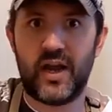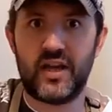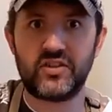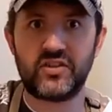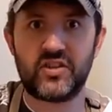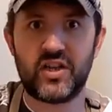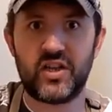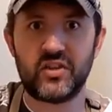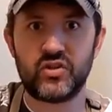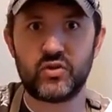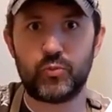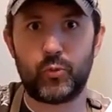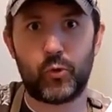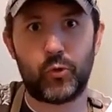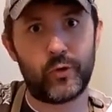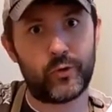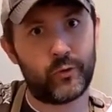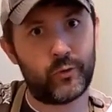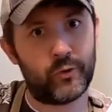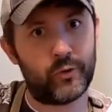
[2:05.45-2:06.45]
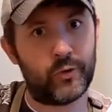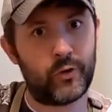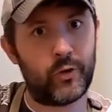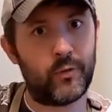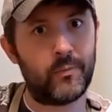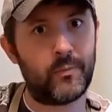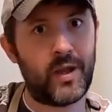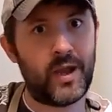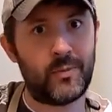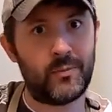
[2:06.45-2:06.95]
Hashtag spoiler
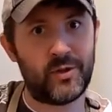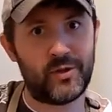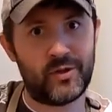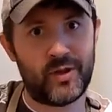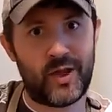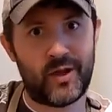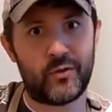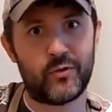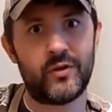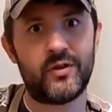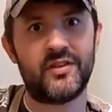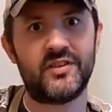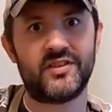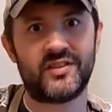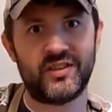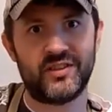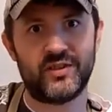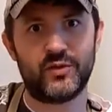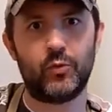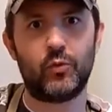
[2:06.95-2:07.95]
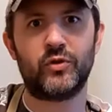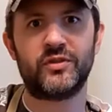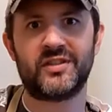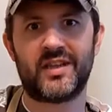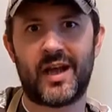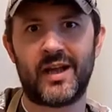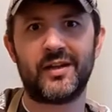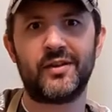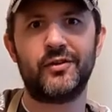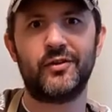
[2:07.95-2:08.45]
alert. Maybe later in the season we'll
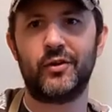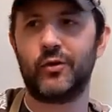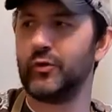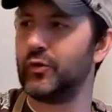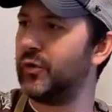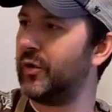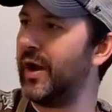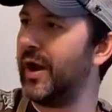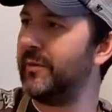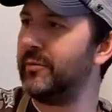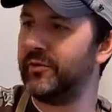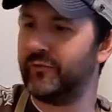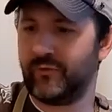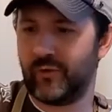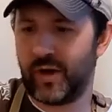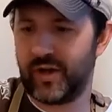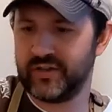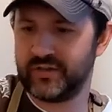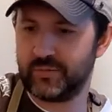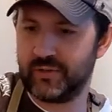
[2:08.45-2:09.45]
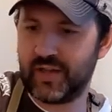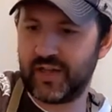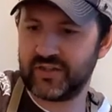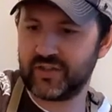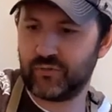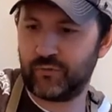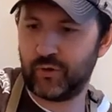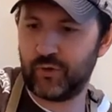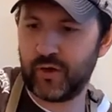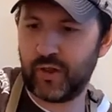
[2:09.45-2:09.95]
talk a little Krabby Fries, but
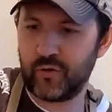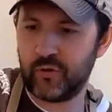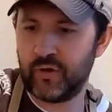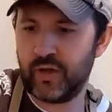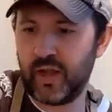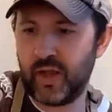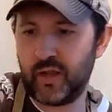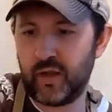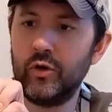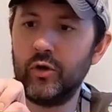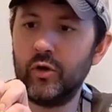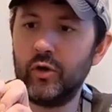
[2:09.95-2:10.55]
that's for another day.